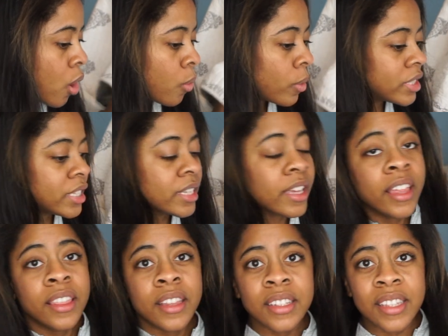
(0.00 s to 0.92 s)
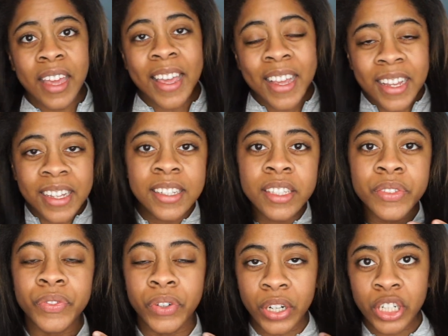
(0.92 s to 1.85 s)
Once again, this is
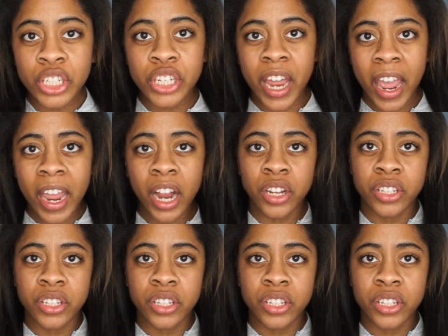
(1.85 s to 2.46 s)
virgin hair,